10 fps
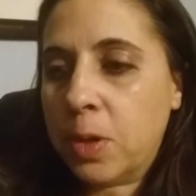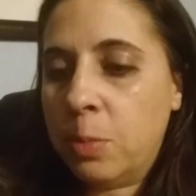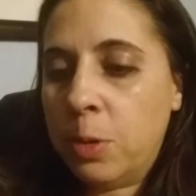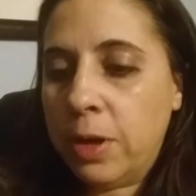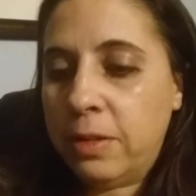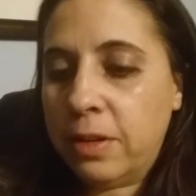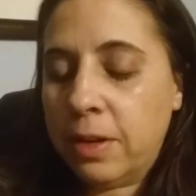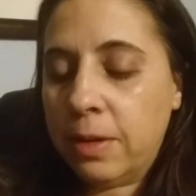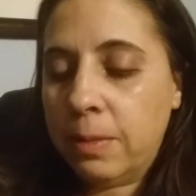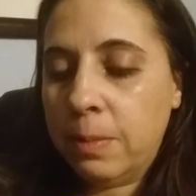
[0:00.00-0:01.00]
but
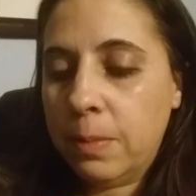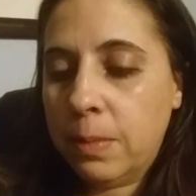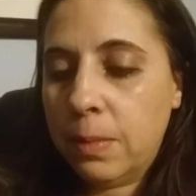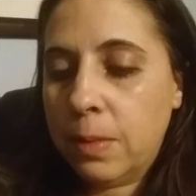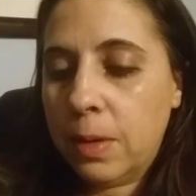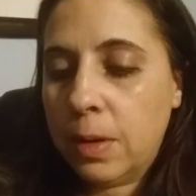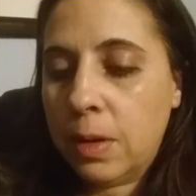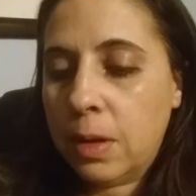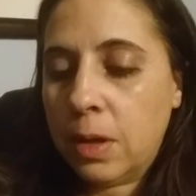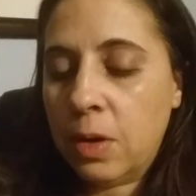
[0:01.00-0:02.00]

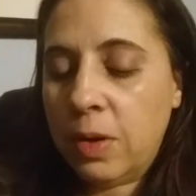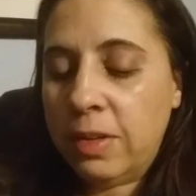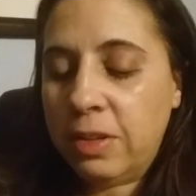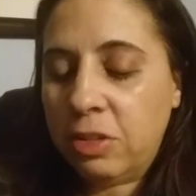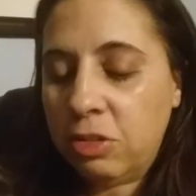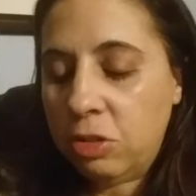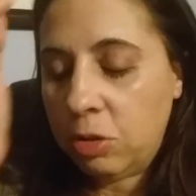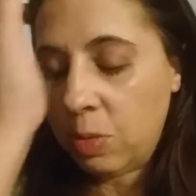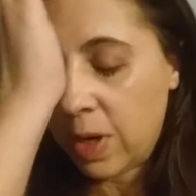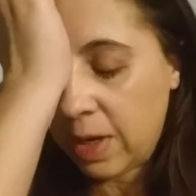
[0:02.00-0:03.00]
in addition
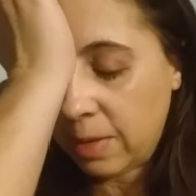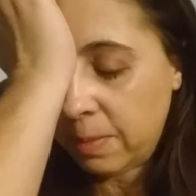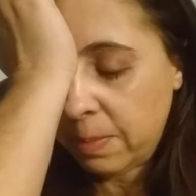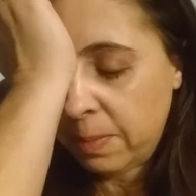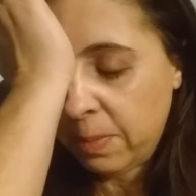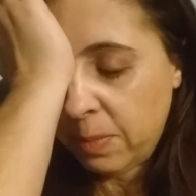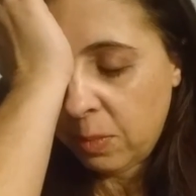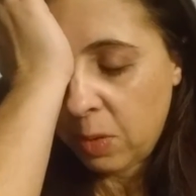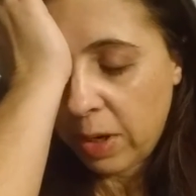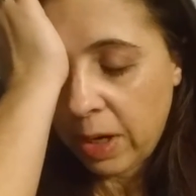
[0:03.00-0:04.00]
to
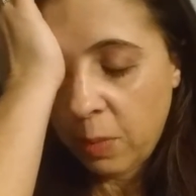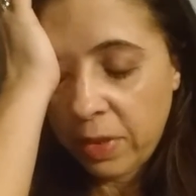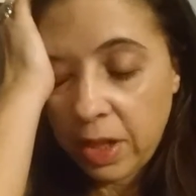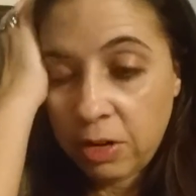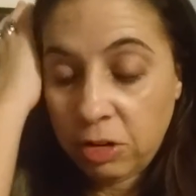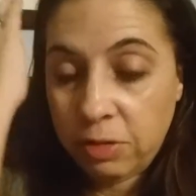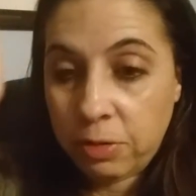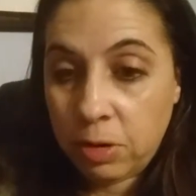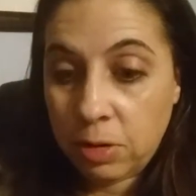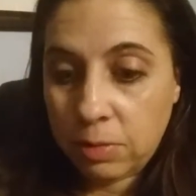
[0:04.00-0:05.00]
working with energy
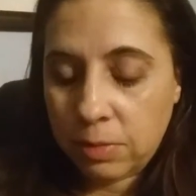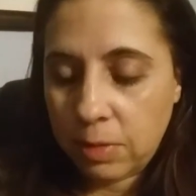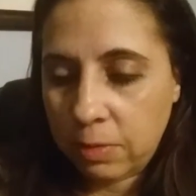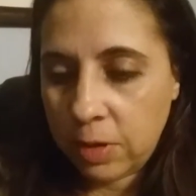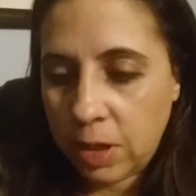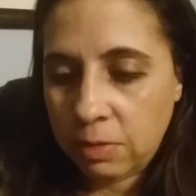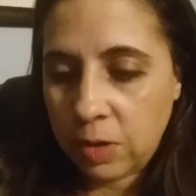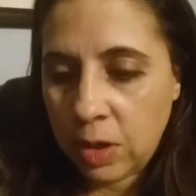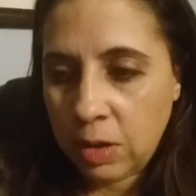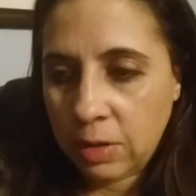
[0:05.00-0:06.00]
for a very,
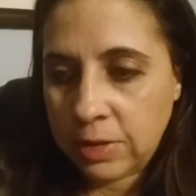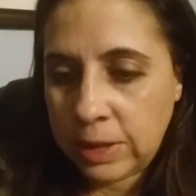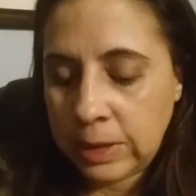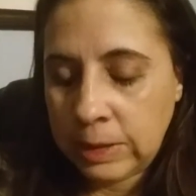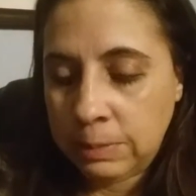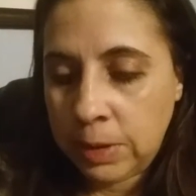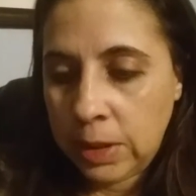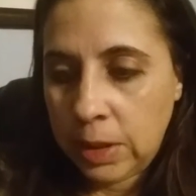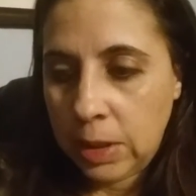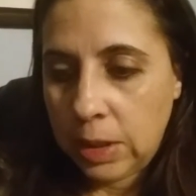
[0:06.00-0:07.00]
very long time,
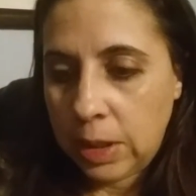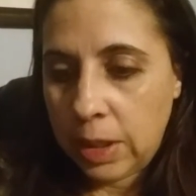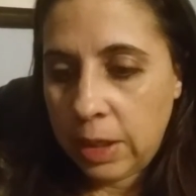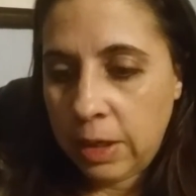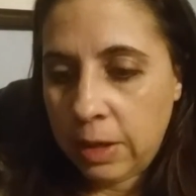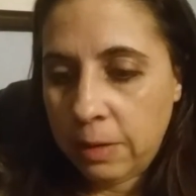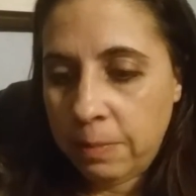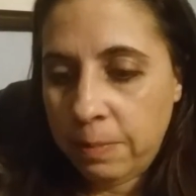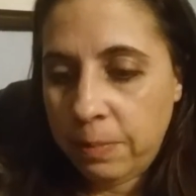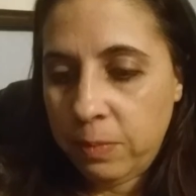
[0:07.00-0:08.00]
I
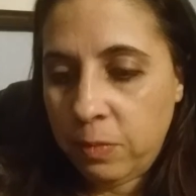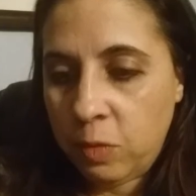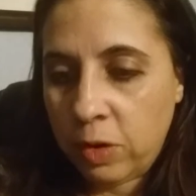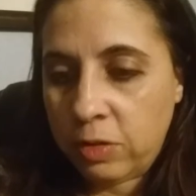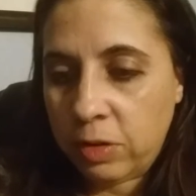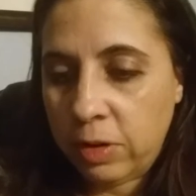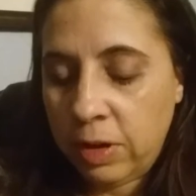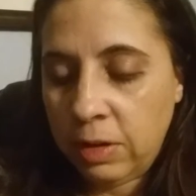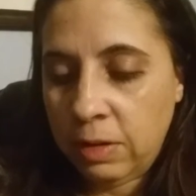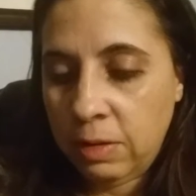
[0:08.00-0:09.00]
worked
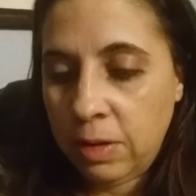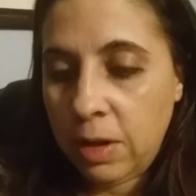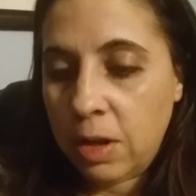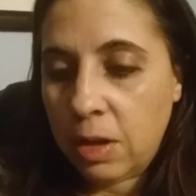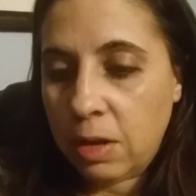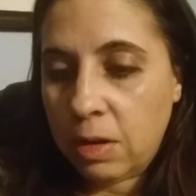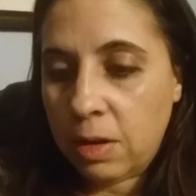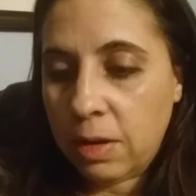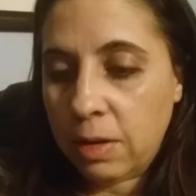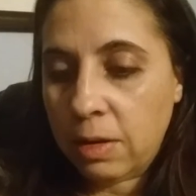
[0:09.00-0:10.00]
in
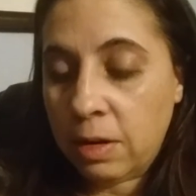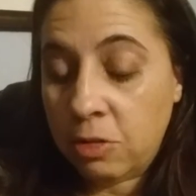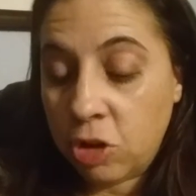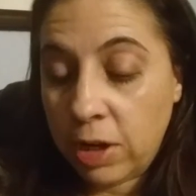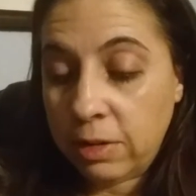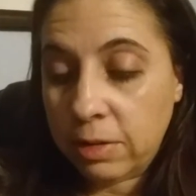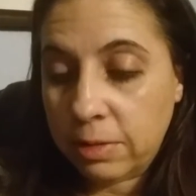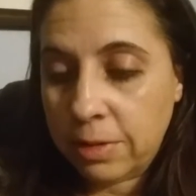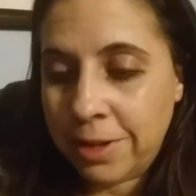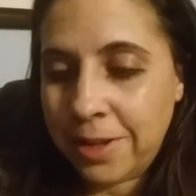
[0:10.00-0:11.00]
contracts
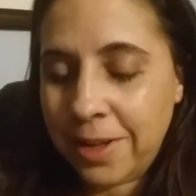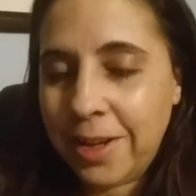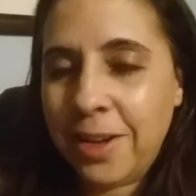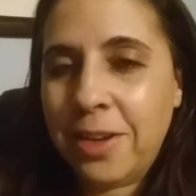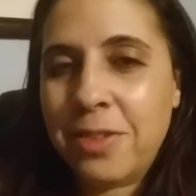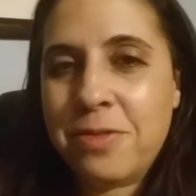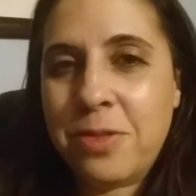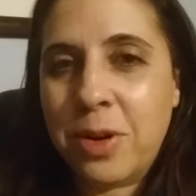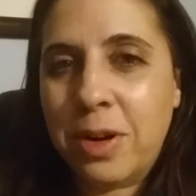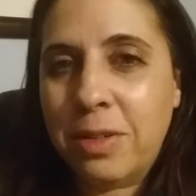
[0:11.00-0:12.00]

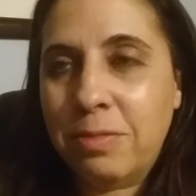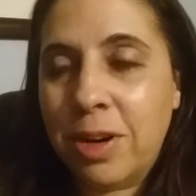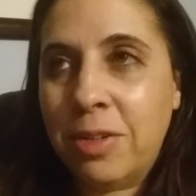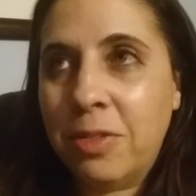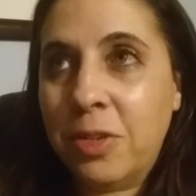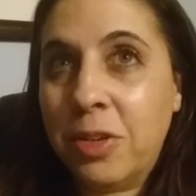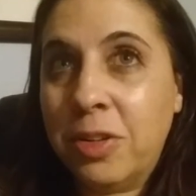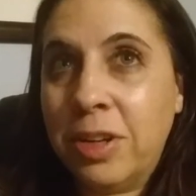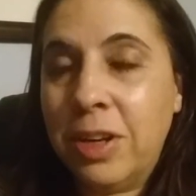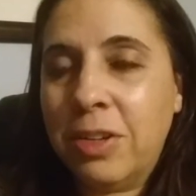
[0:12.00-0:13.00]
for, over
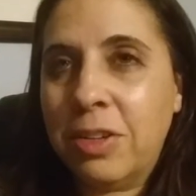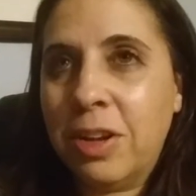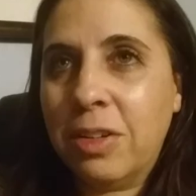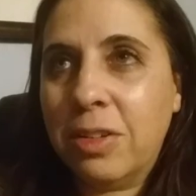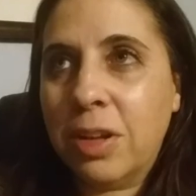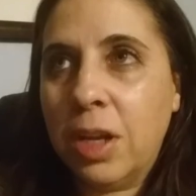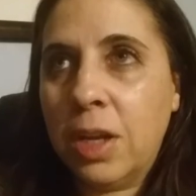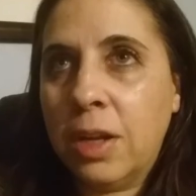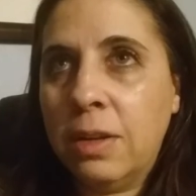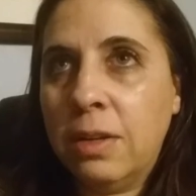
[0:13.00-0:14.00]
13 years now.
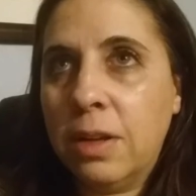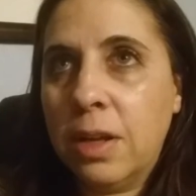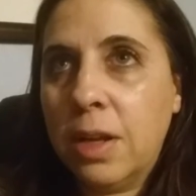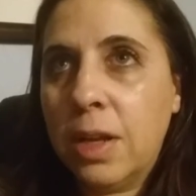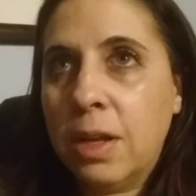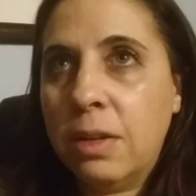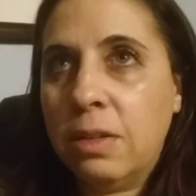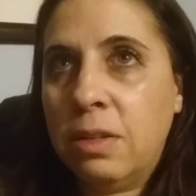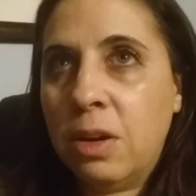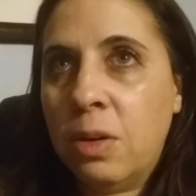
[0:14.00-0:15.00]
And
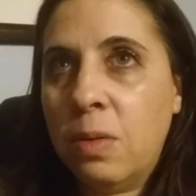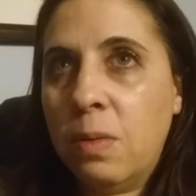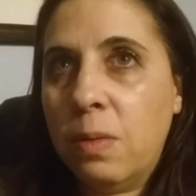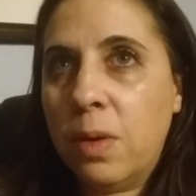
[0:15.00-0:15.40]
so